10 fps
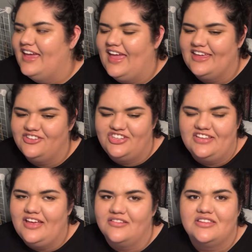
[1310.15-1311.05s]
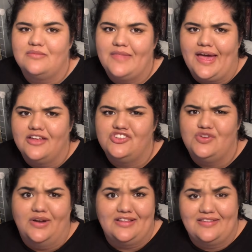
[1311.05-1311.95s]
And she tells him that she
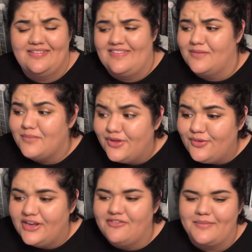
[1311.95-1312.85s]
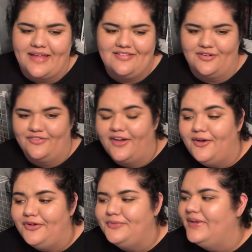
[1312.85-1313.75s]
wanted to see the moon, it reminds her of
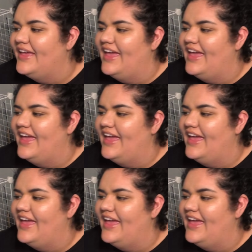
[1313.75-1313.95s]
home.